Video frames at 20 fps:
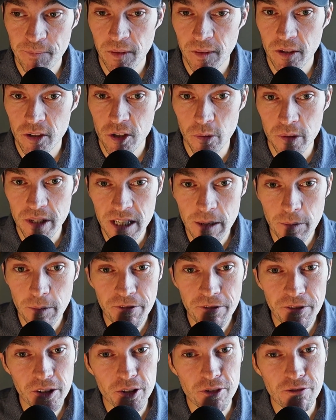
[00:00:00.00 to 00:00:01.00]
So DW
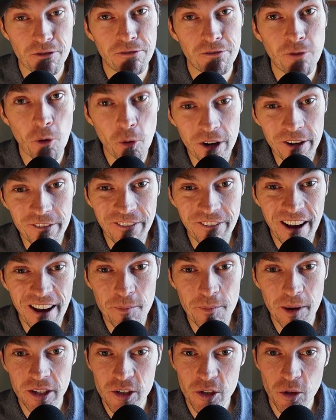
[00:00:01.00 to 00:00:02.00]
Field is
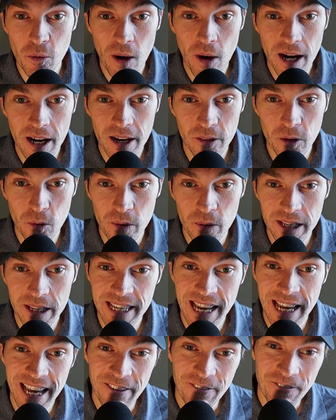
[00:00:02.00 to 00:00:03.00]
$45 to walk on the
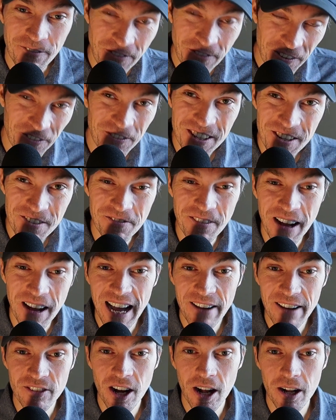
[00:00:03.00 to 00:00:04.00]
weekday,
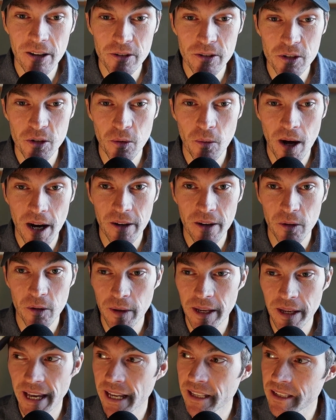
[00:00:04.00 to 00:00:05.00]
$55 to walk on the
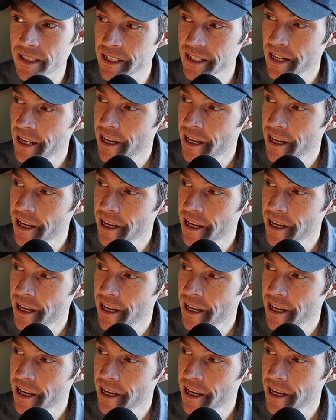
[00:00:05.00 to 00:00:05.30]
weekends.